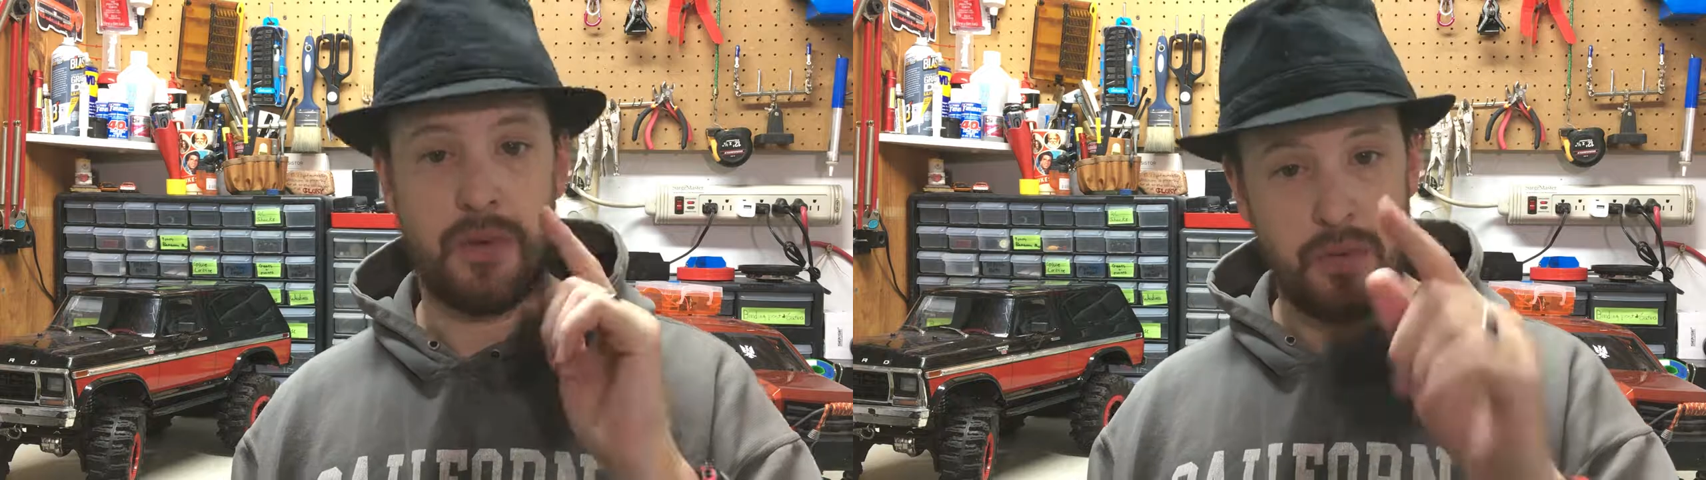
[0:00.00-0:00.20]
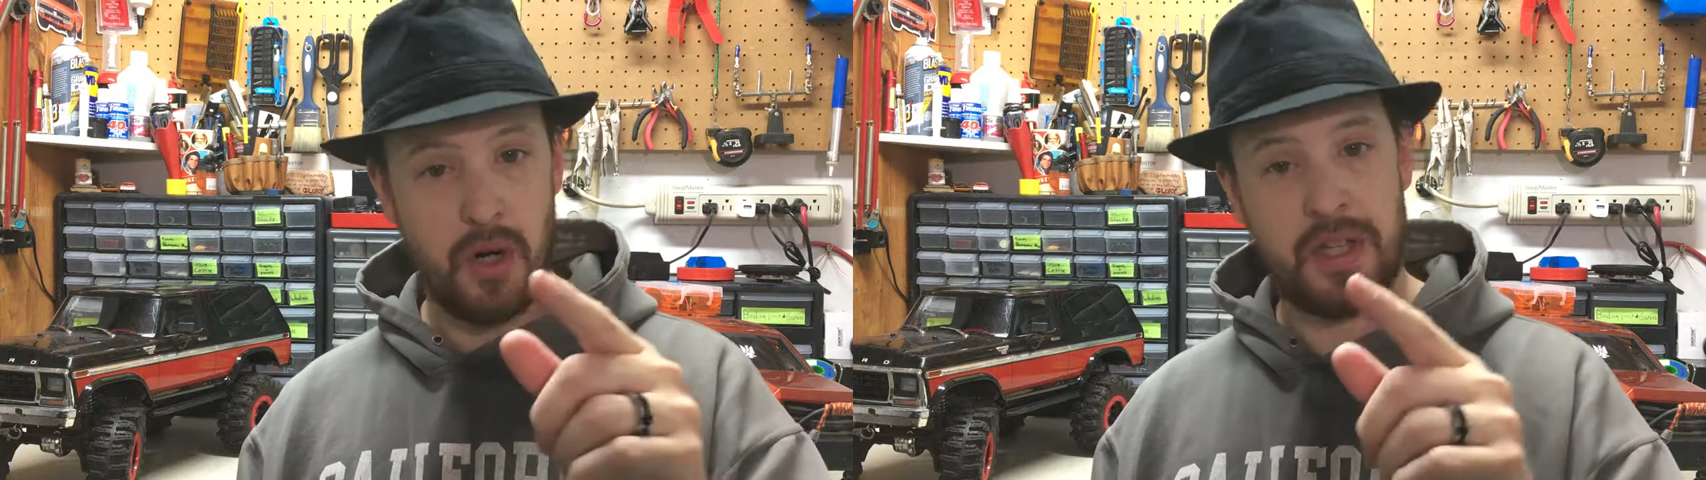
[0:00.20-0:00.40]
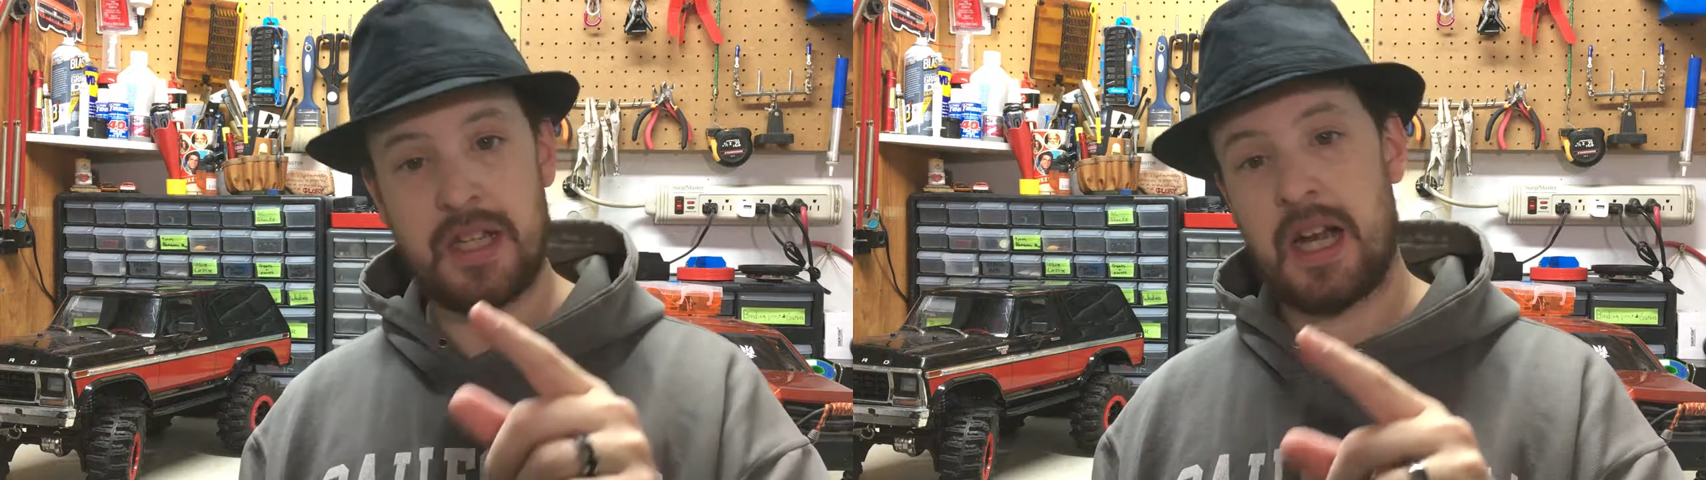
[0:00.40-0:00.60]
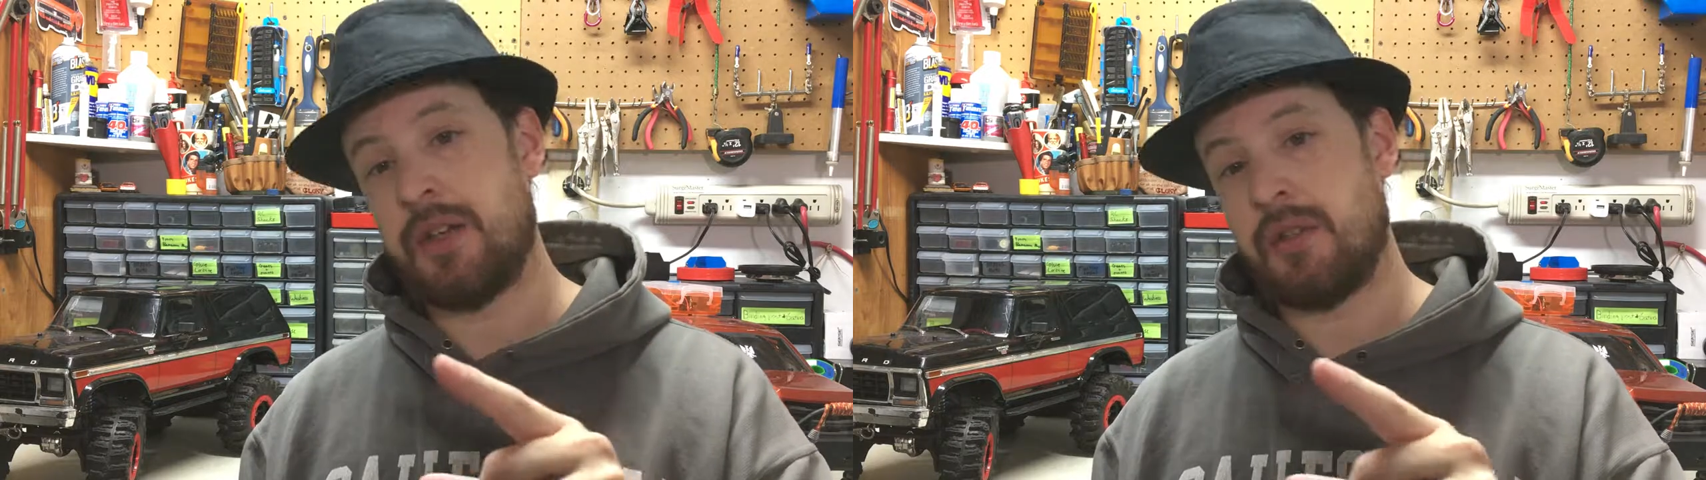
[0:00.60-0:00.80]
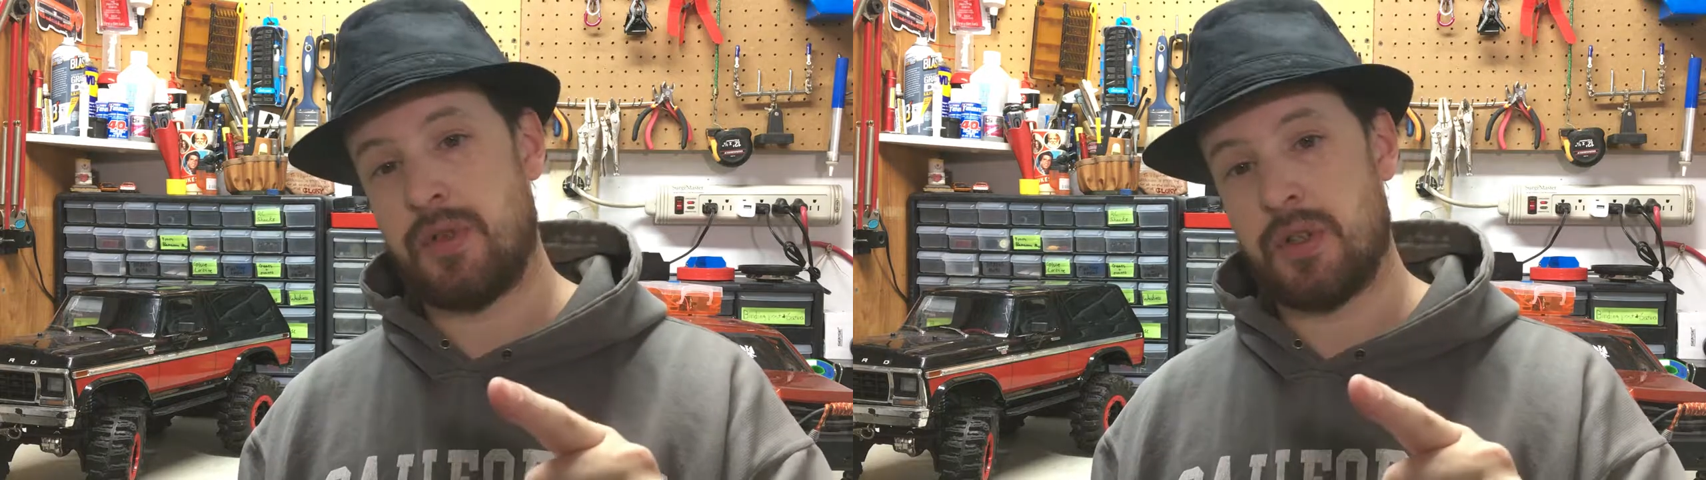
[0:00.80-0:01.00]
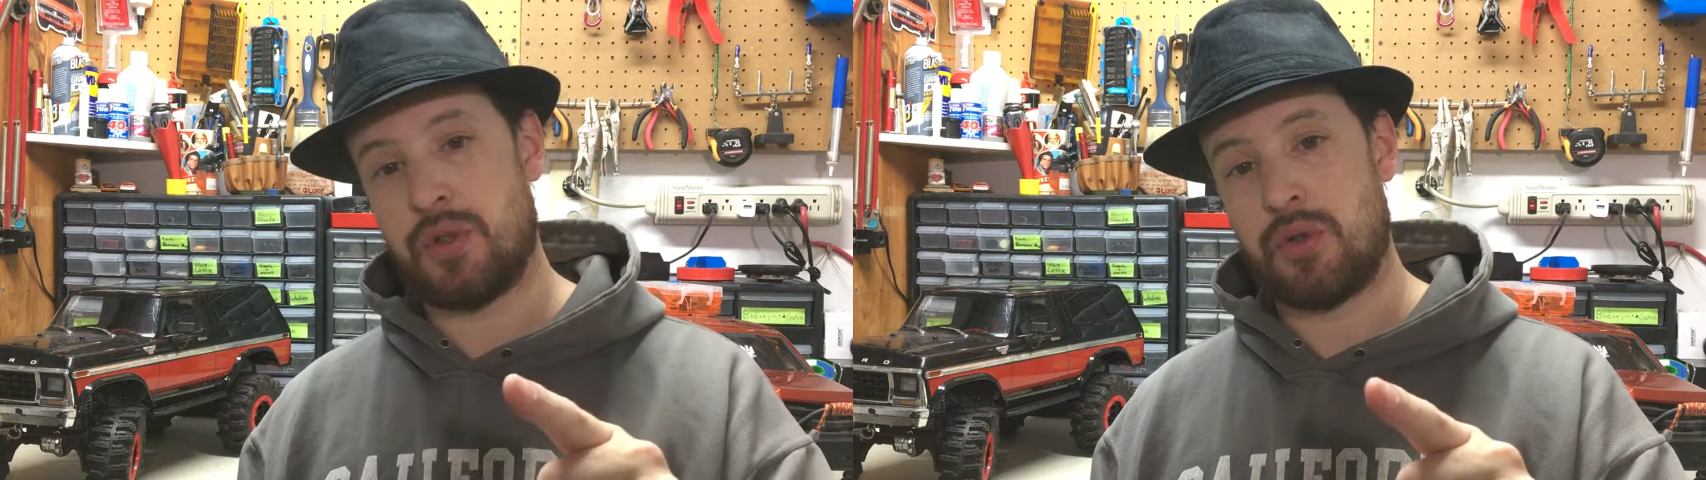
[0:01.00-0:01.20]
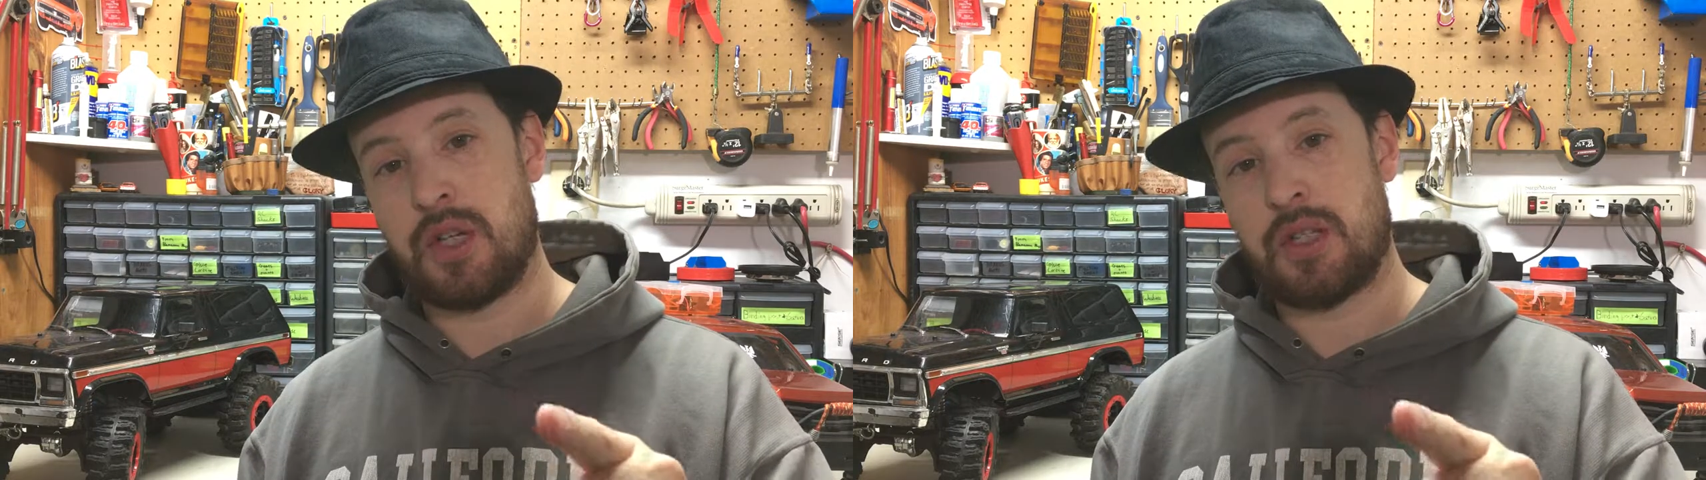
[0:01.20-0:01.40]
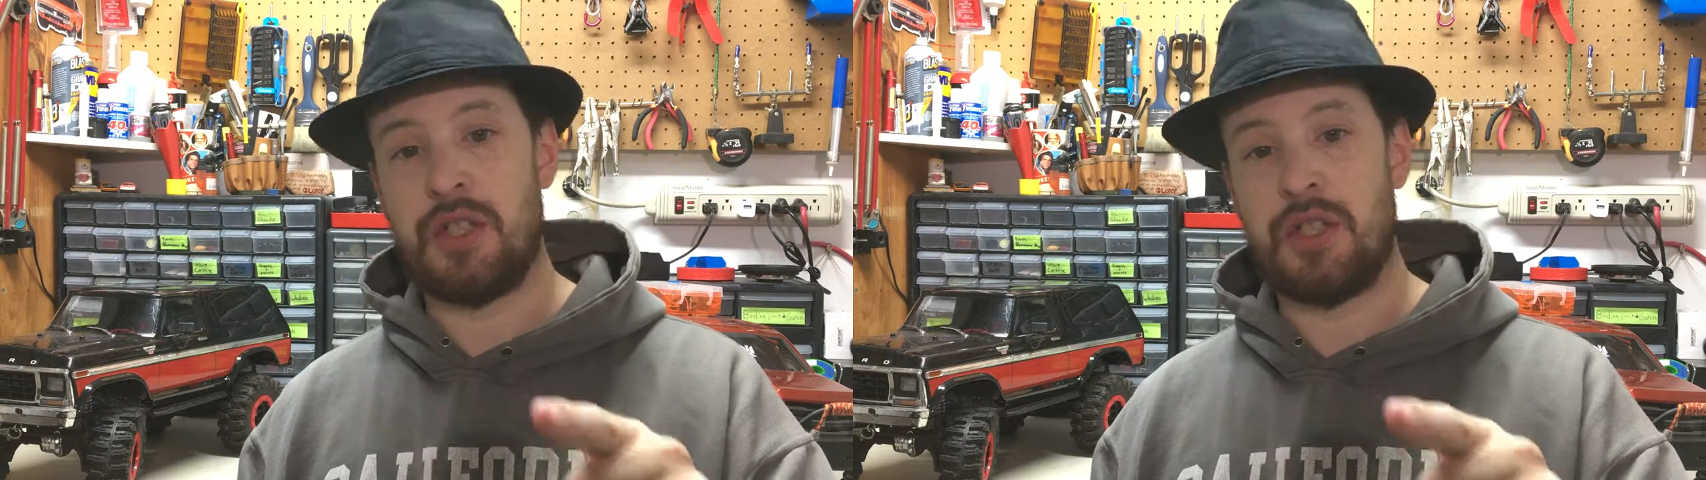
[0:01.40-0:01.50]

If you've already got your first truck,